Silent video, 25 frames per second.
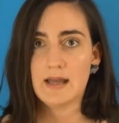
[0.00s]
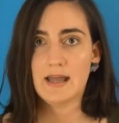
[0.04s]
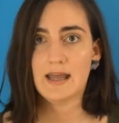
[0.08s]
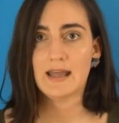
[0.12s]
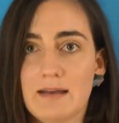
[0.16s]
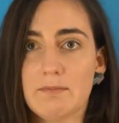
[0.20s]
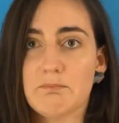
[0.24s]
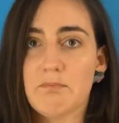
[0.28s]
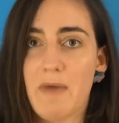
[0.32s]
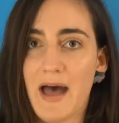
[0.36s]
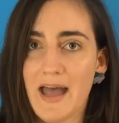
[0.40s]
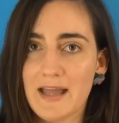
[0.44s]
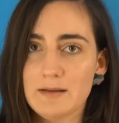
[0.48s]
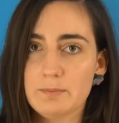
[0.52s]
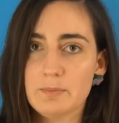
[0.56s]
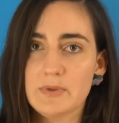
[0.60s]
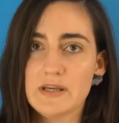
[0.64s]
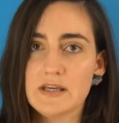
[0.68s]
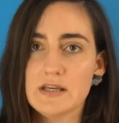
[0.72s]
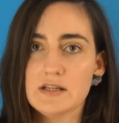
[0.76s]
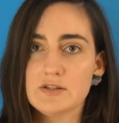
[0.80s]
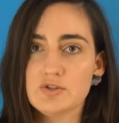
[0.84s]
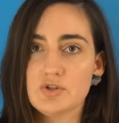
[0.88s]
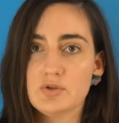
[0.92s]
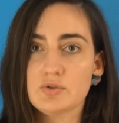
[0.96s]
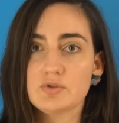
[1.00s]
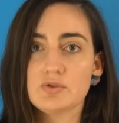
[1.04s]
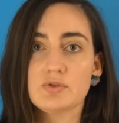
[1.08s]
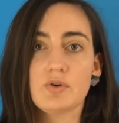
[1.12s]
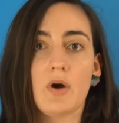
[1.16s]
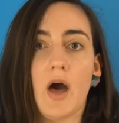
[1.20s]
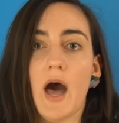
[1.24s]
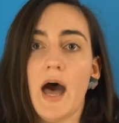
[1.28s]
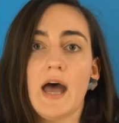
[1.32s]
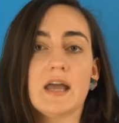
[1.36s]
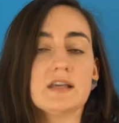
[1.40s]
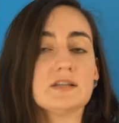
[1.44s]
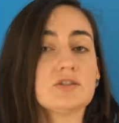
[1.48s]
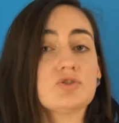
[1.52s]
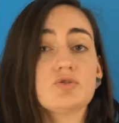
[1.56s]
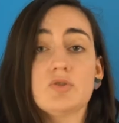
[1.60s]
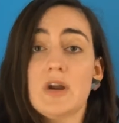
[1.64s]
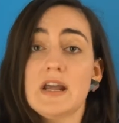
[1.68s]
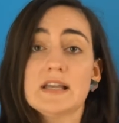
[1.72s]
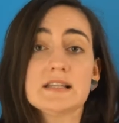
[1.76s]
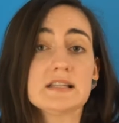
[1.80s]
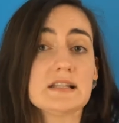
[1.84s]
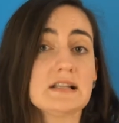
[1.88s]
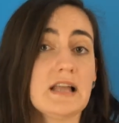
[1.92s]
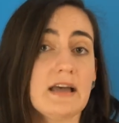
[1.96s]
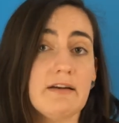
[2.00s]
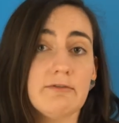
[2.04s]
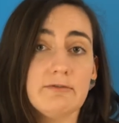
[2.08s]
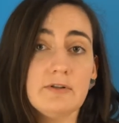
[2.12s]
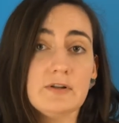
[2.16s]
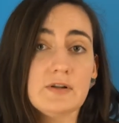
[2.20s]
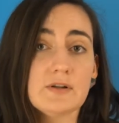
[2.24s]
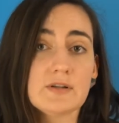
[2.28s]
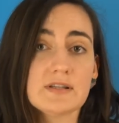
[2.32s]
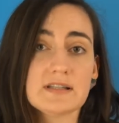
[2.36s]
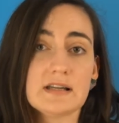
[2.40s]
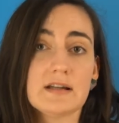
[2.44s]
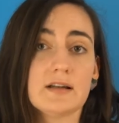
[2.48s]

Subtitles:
It might be due to high stress levels